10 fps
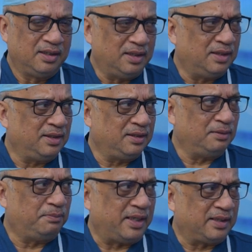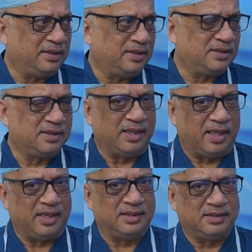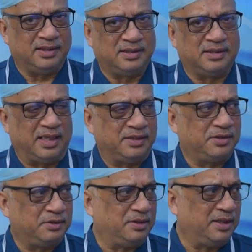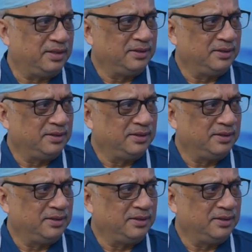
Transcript: clinical practice as it stands today?